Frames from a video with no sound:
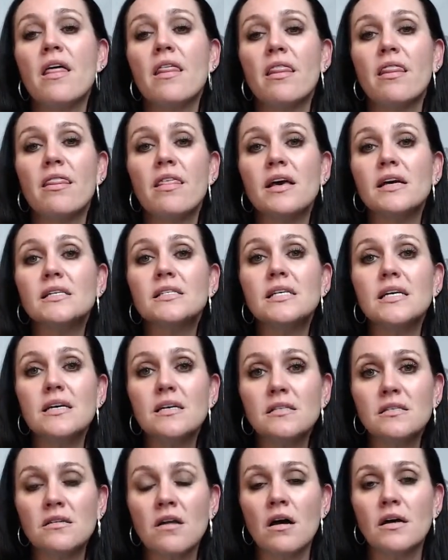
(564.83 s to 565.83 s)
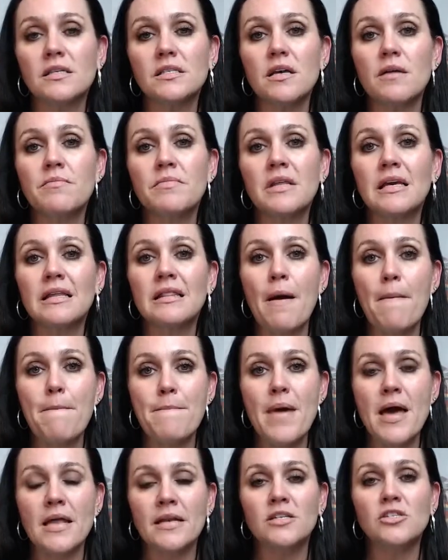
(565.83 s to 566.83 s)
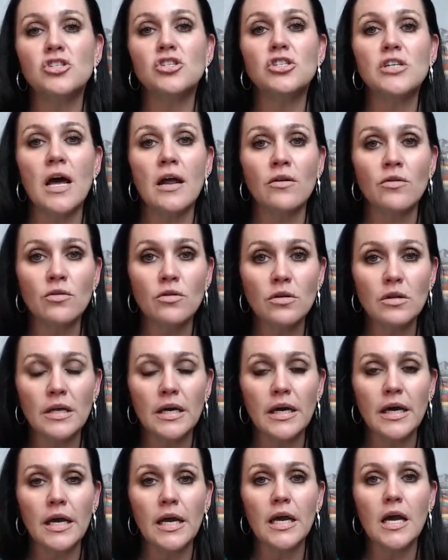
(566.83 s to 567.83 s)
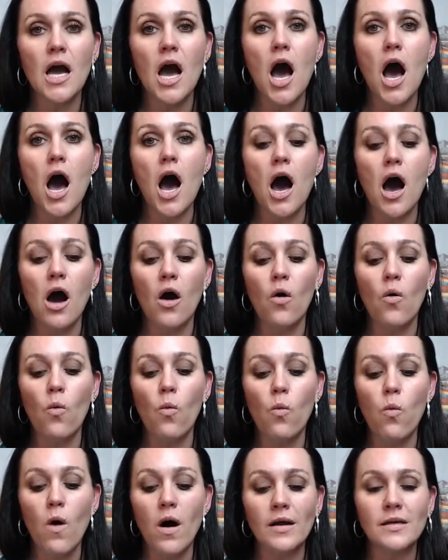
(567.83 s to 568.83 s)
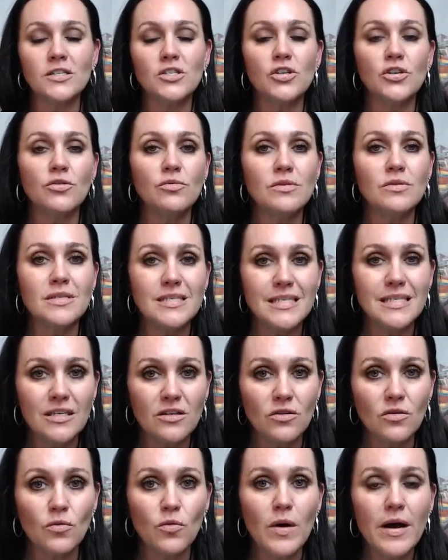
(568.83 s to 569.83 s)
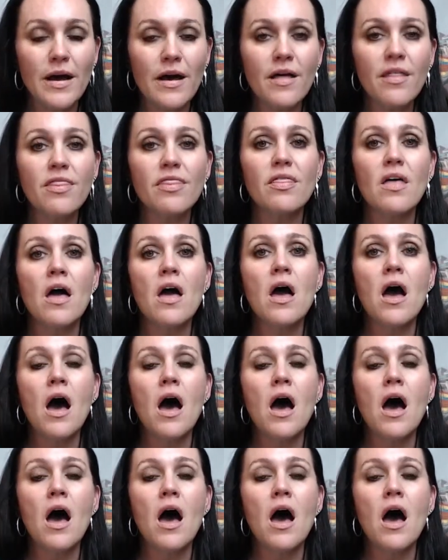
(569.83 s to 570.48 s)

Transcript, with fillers: This is not something that men generally want to deal with.